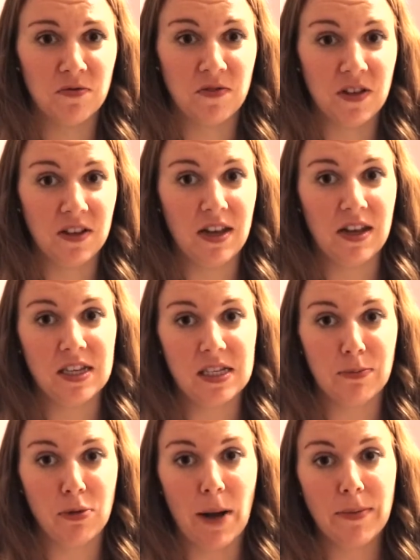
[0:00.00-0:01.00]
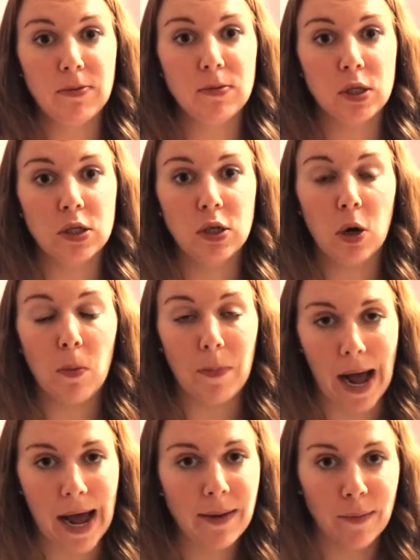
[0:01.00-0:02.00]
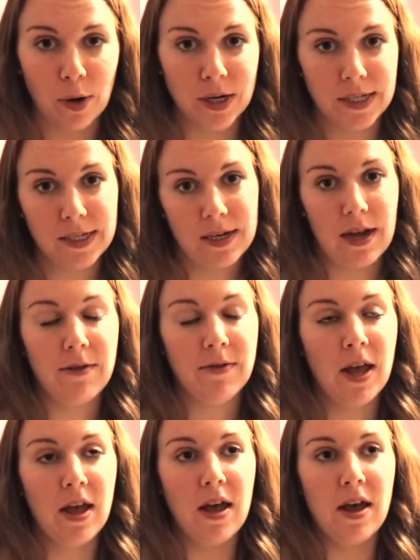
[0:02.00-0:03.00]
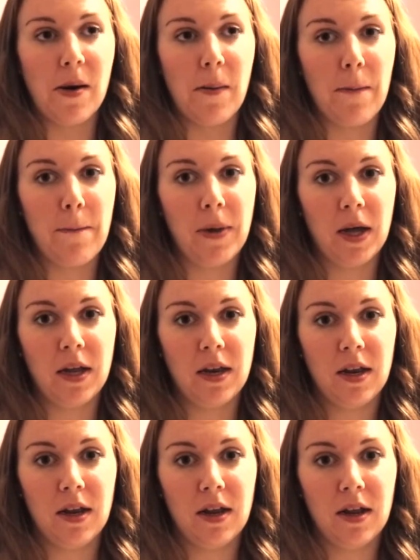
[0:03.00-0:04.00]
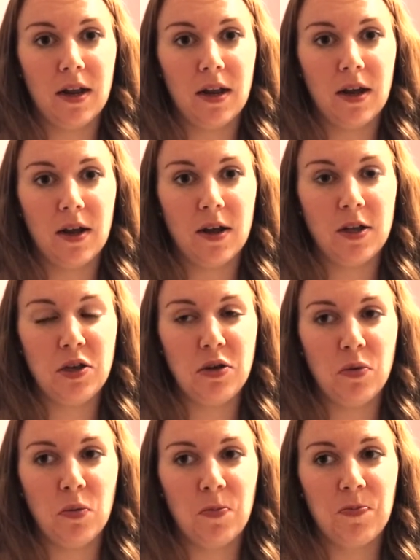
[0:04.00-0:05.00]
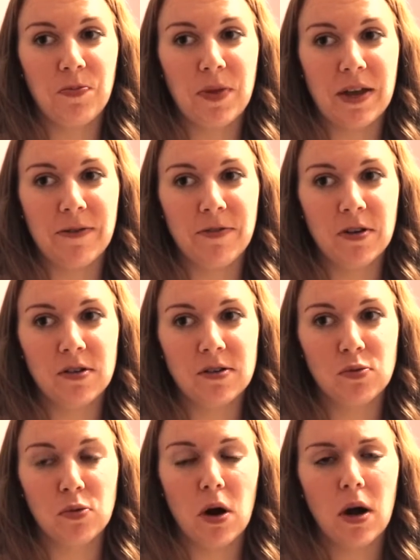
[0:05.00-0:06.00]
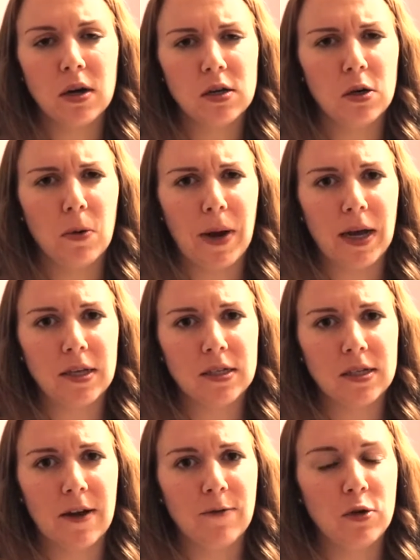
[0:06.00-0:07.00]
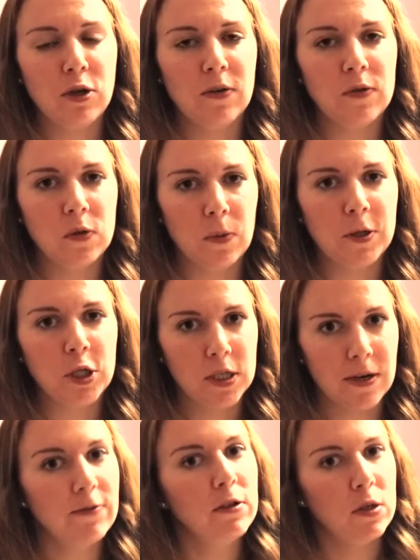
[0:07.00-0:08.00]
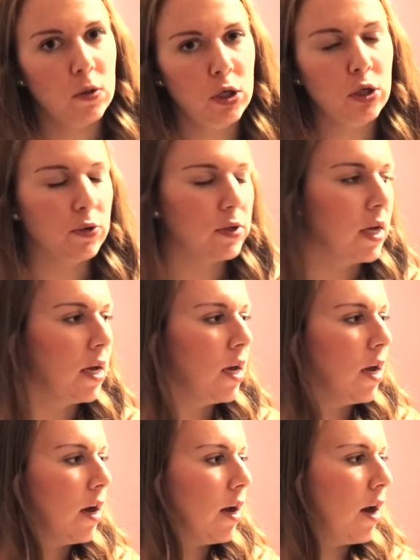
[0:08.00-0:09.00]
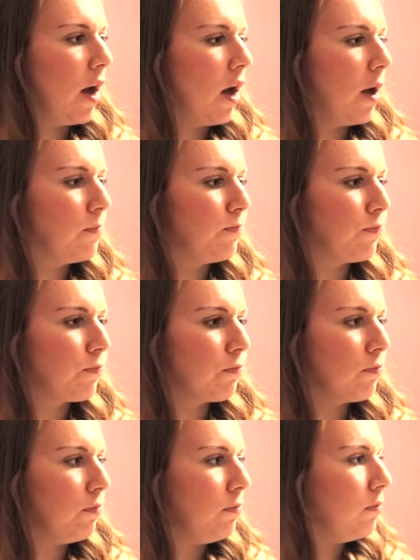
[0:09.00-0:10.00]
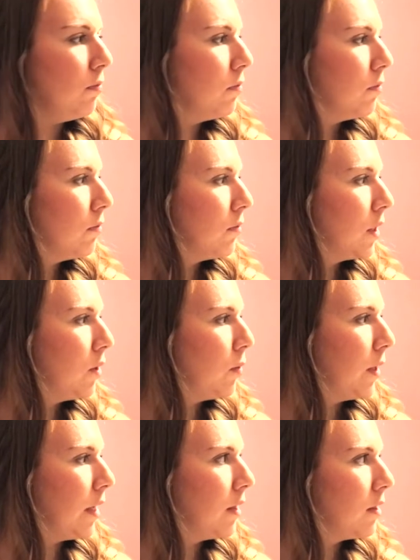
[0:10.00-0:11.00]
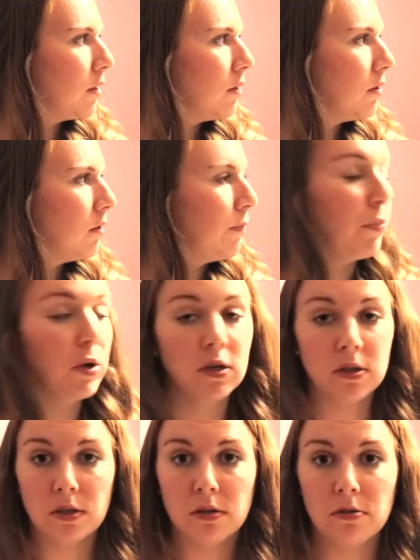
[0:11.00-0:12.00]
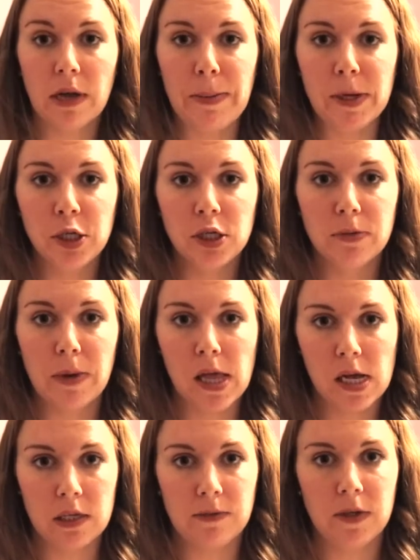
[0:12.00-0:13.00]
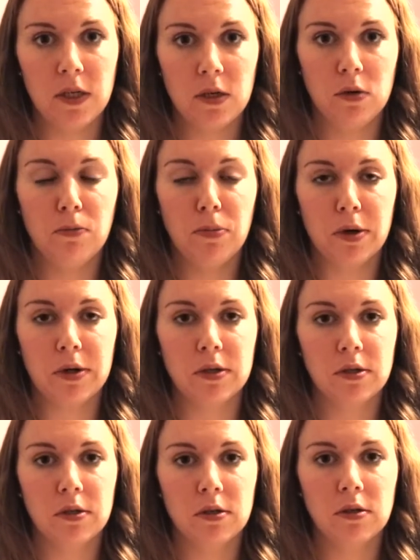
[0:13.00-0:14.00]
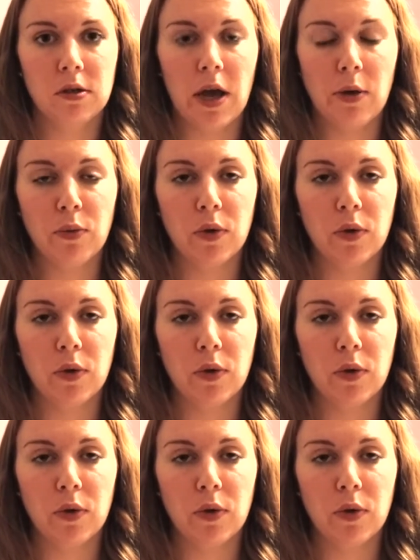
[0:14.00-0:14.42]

feel like it's a problem to go buy more stuff, but it feels wrong to go buy stuff when you have so much stuff you don't use. What else? Books. I mentioned in my last video, books. I